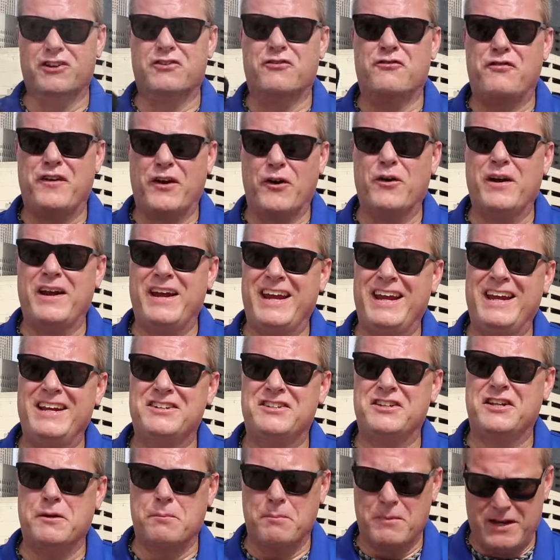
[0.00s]
It's very
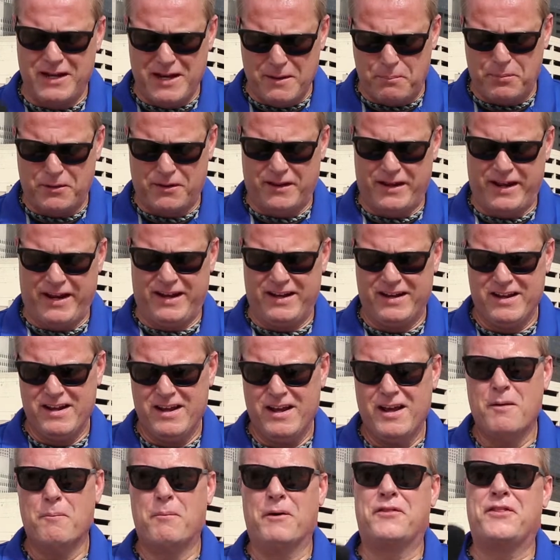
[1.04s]
easy to manipulate,
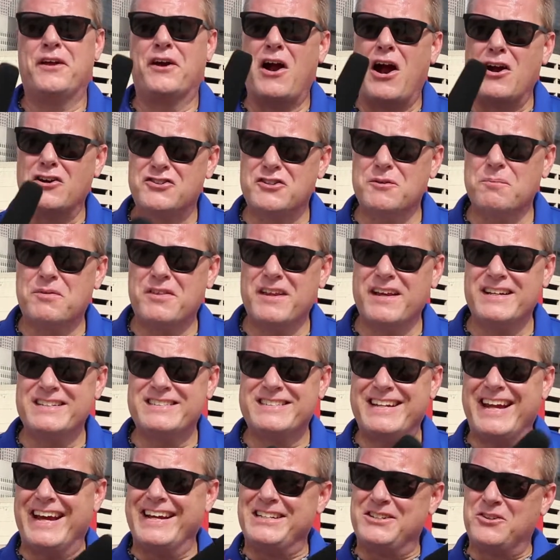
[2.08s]
but there are some things
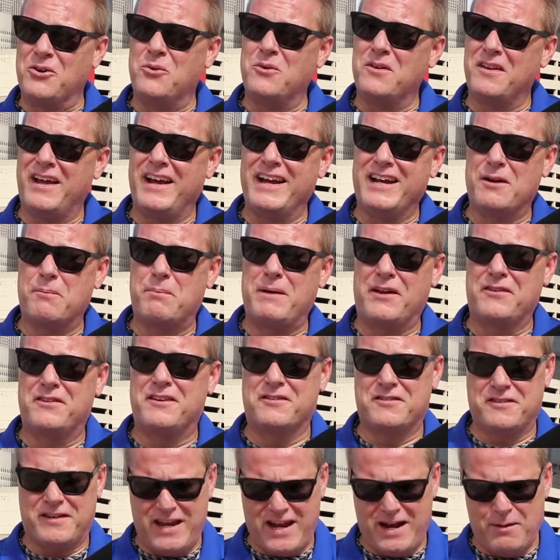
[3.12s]
that I don't like about
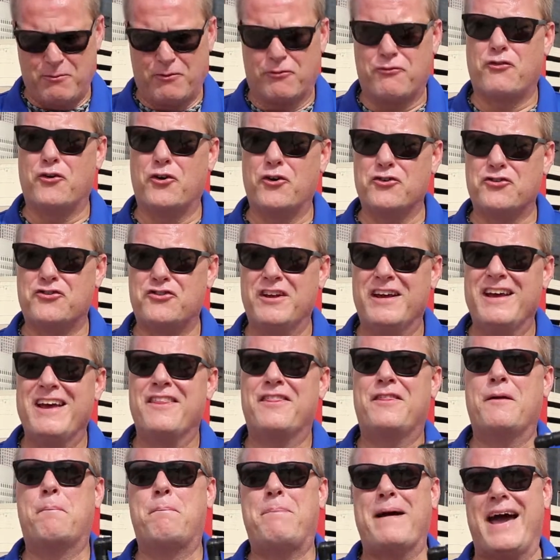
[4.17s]
this camera. First,
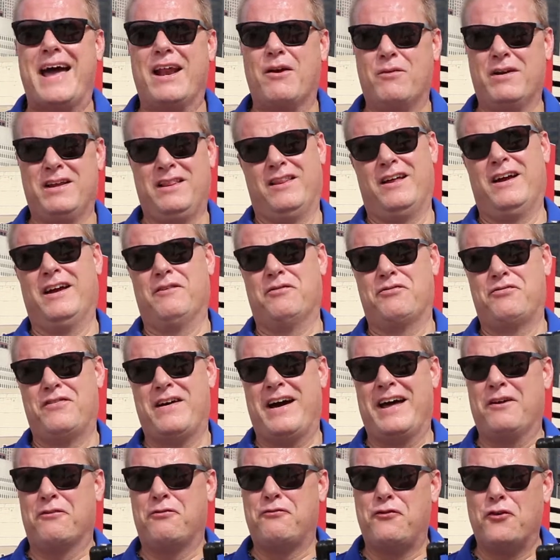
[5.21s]
the battery life.
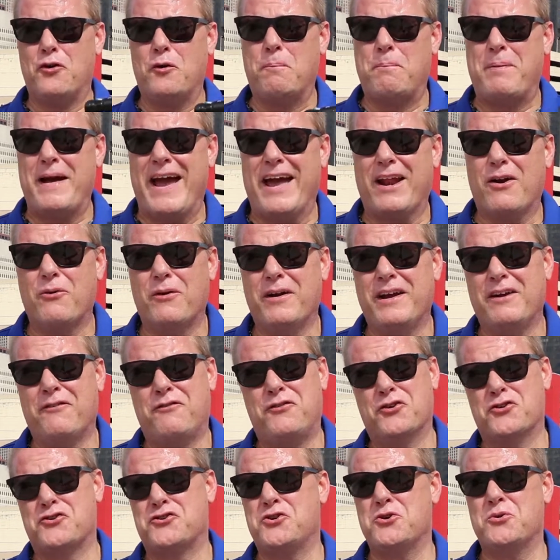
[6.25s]
On a full battery,
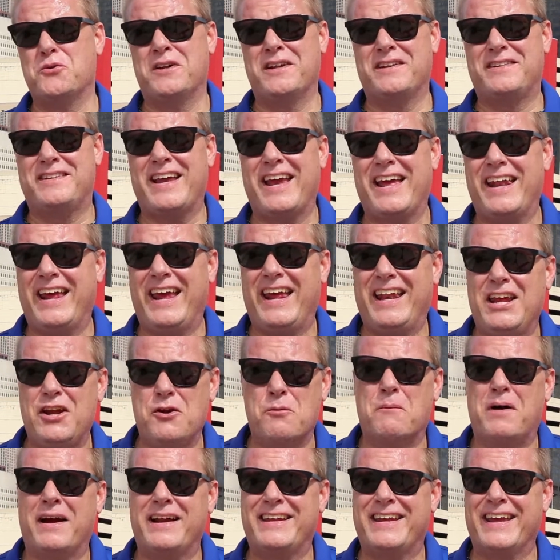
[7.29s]
if you're shooting in 1080, you
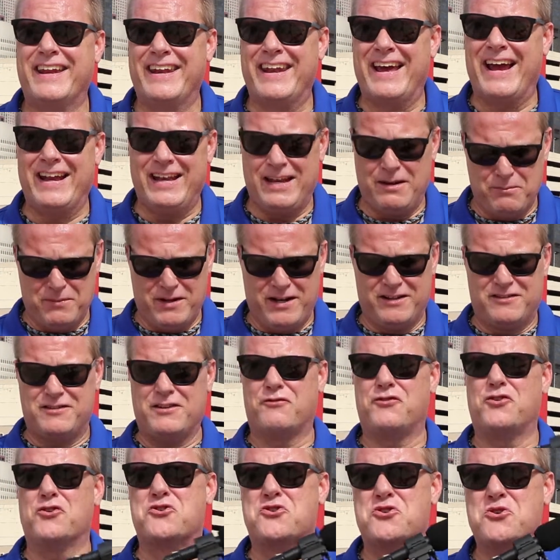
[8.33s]
might get 90 minutes.
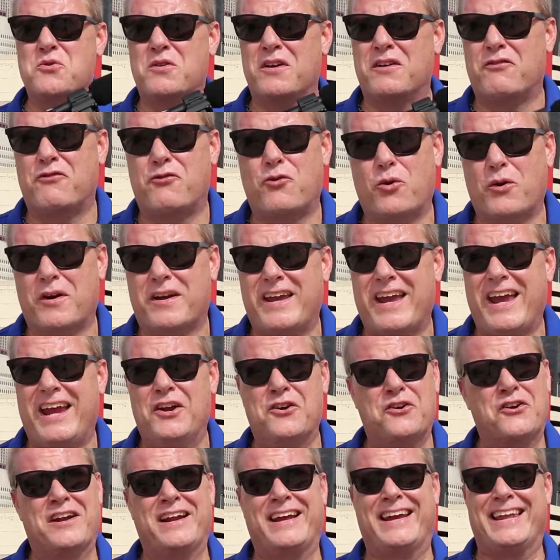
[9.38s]
If you're shooting in 4K,
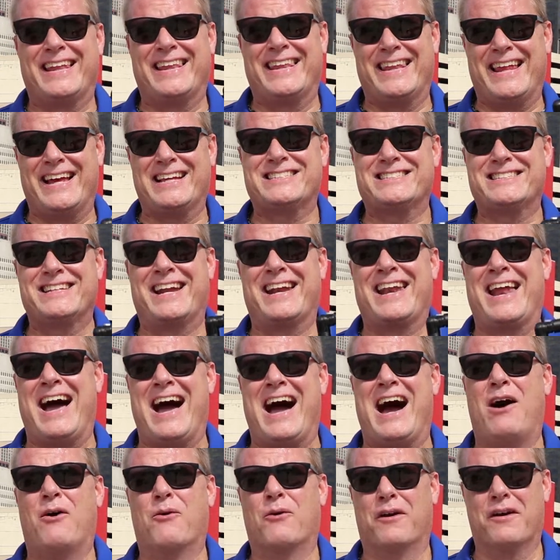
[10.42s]
you're gonna get less than an
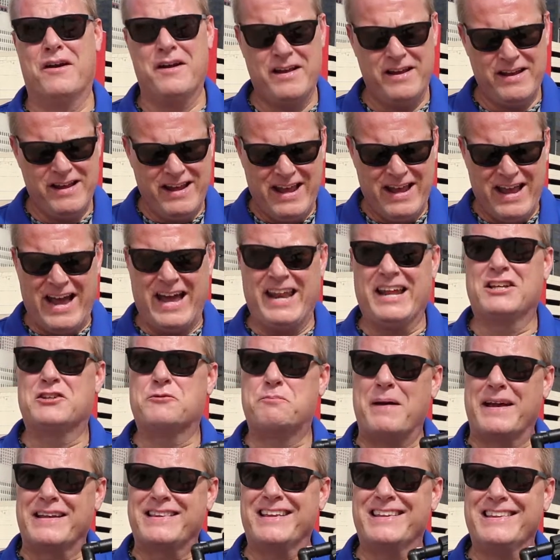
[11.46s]
hour. I'd
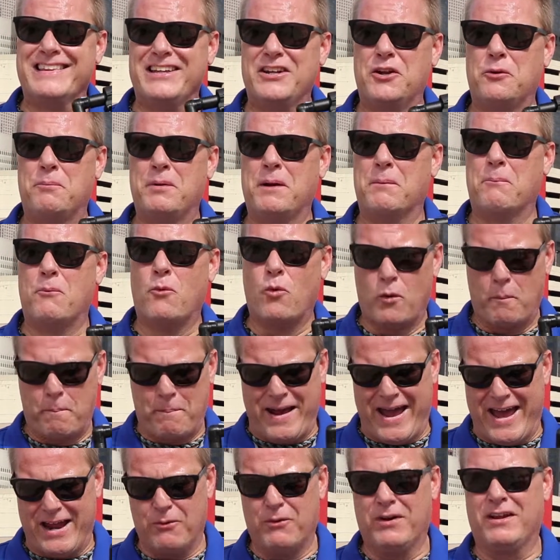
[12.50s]
expect a little bit more
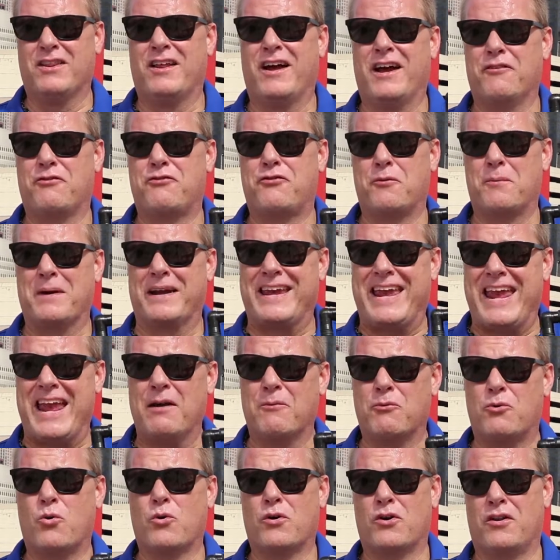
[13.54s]
battery life from a
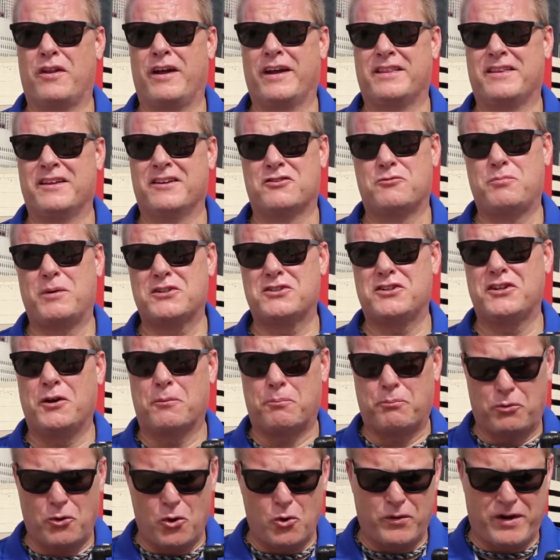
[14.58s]
camcorder like this, especially a
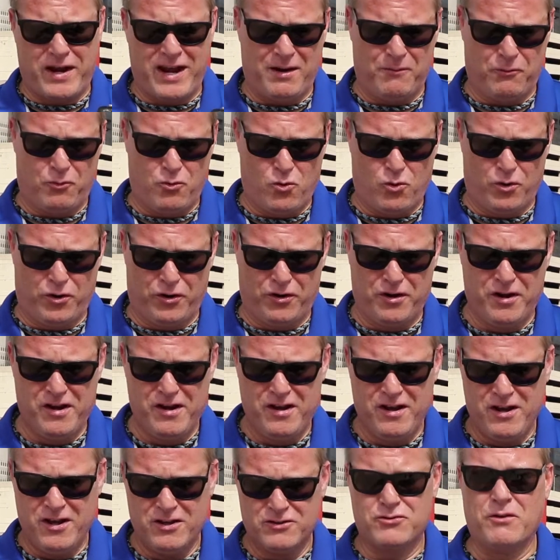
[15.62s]
pro camcorder.
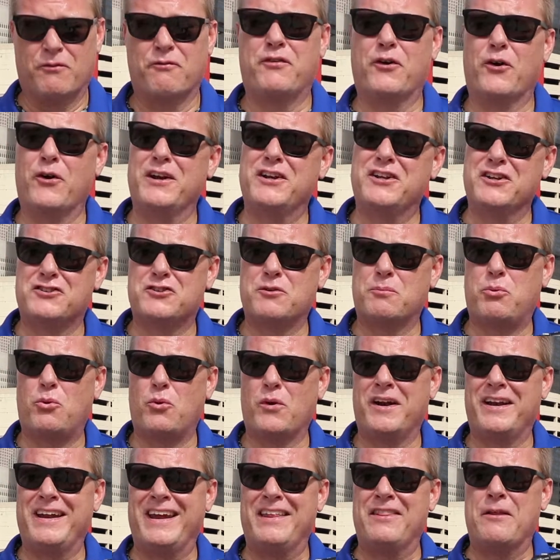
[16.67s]
So I'm very
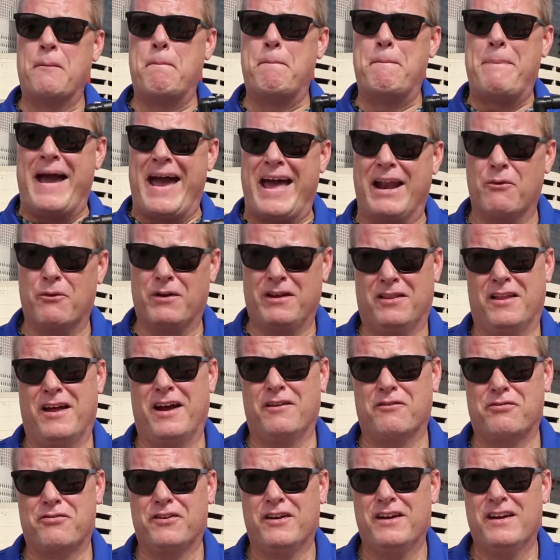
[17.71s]
disappointed in the battery
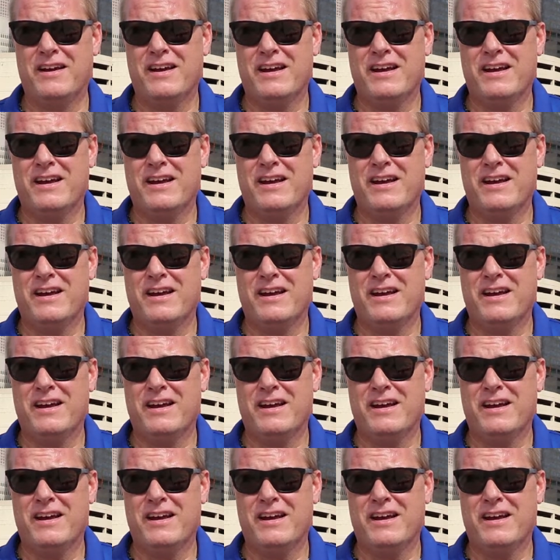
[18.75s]
life.